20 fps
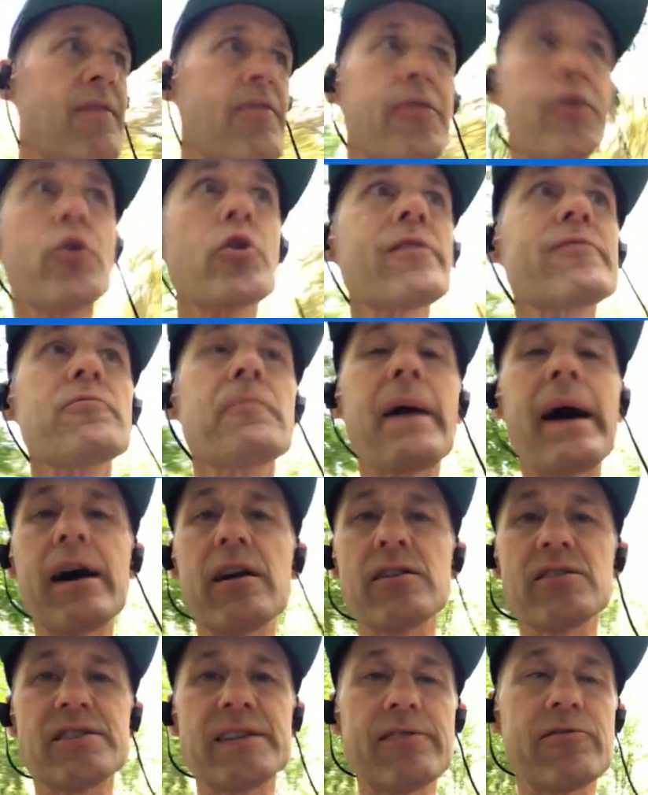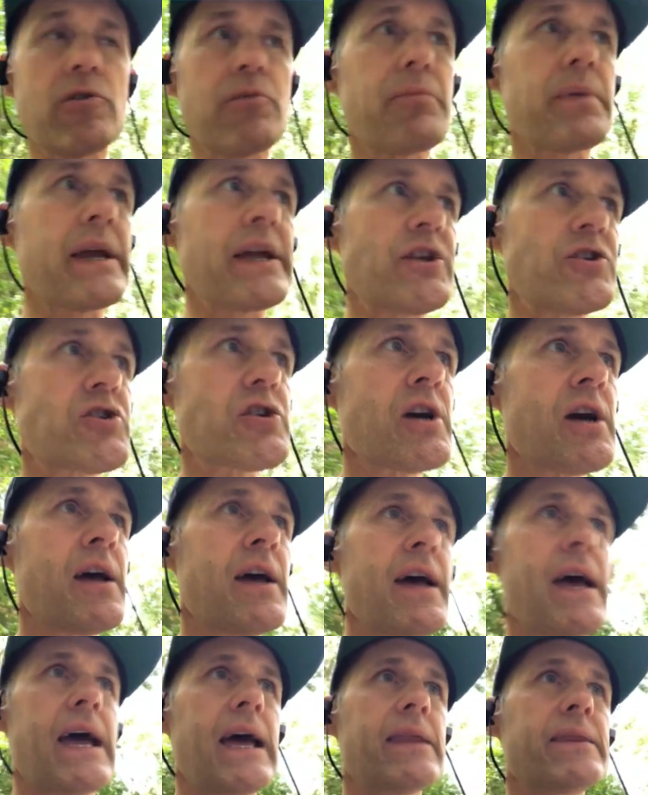1/3 of a mile to Secret Beach,
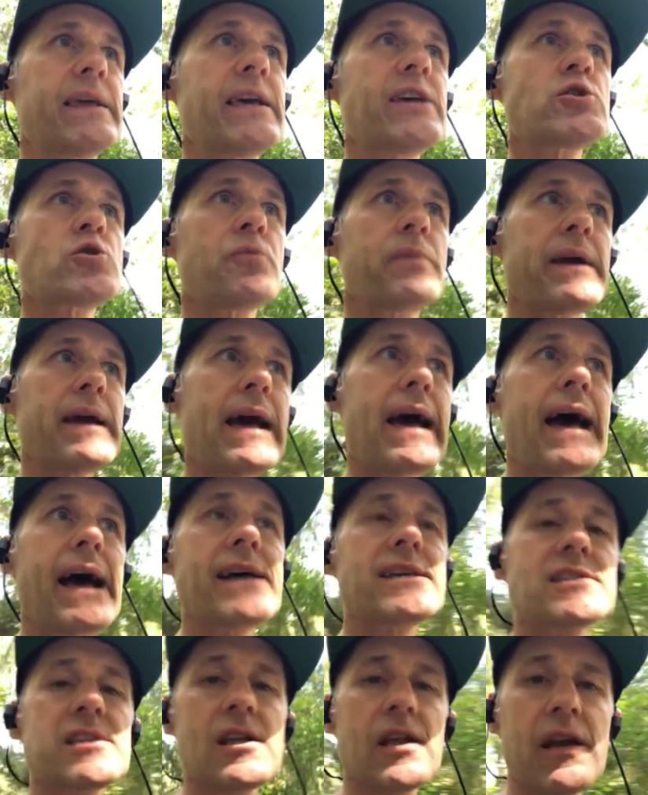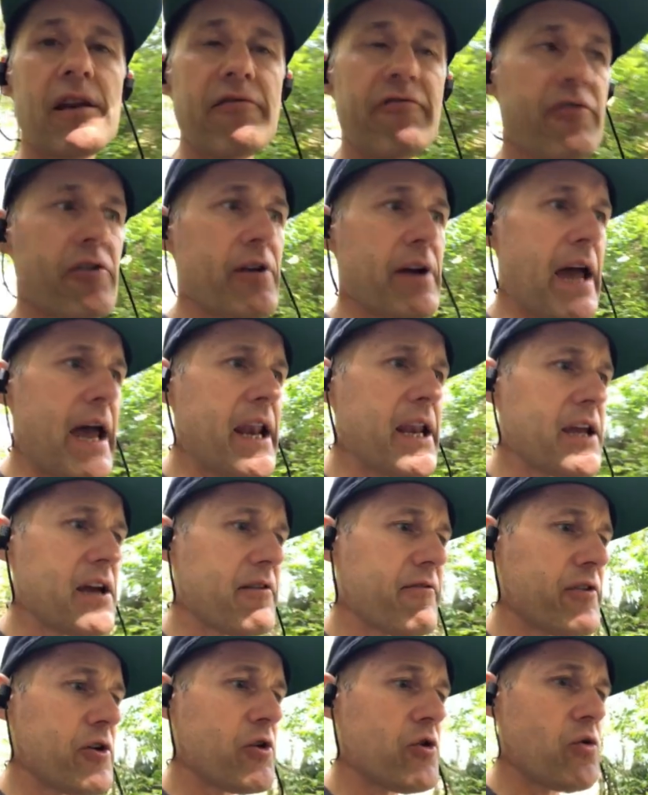and these would be excellent for any
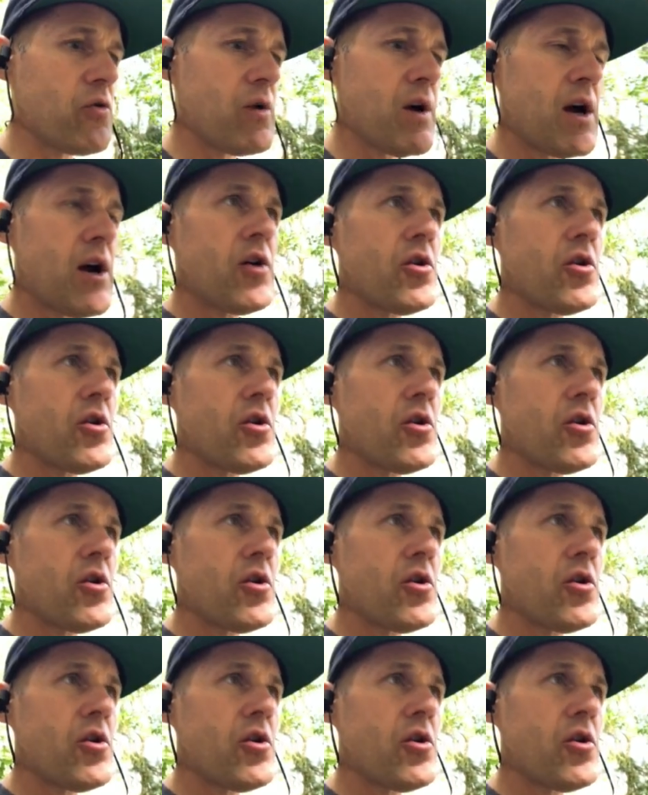of you